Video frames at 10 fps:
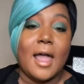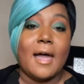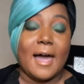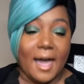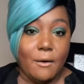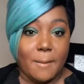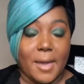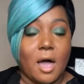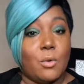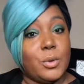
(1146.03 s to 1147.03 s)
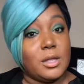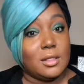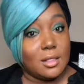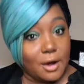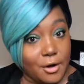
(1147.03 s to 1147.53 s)
how about we
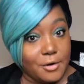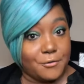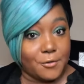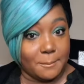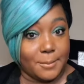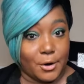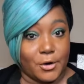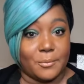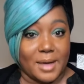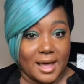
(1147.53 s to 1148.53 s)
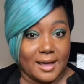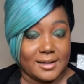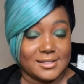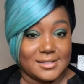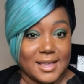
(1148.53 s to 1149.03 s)
learn from Bird
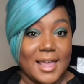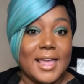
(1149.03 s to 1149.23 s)
Box